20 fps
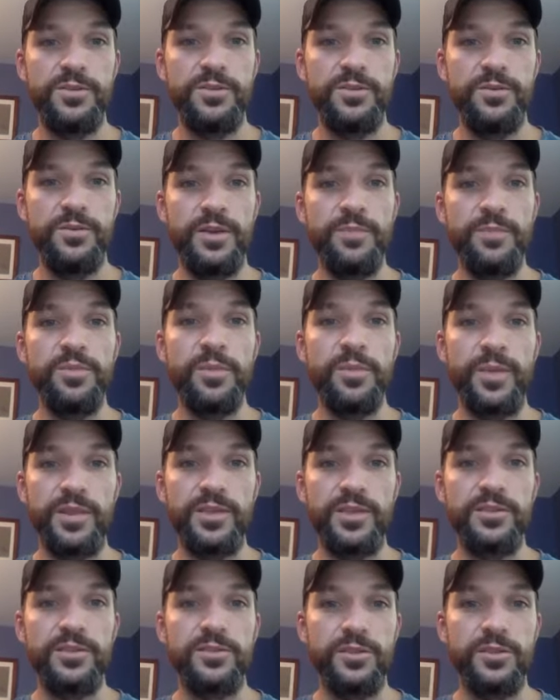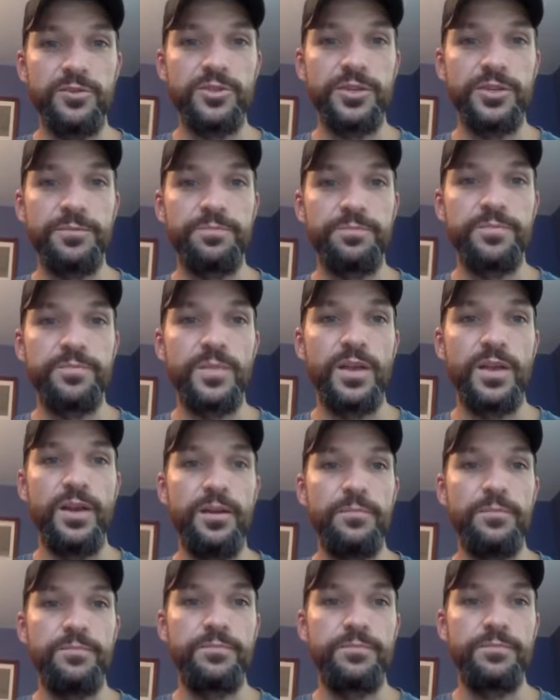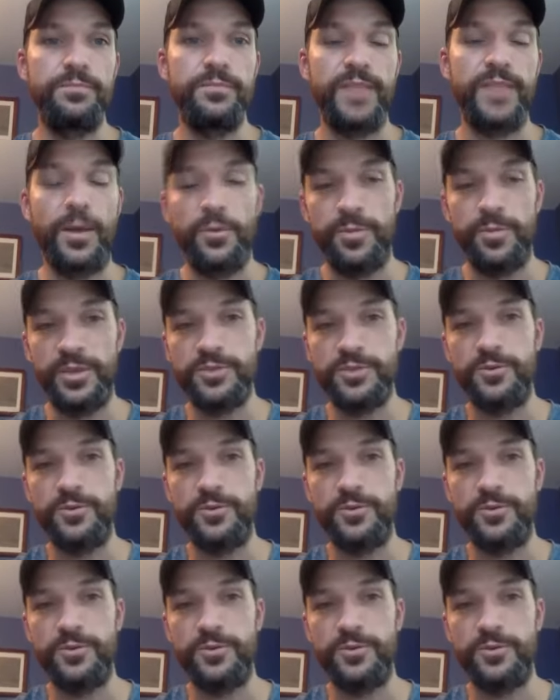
to implement this solution. That would be sort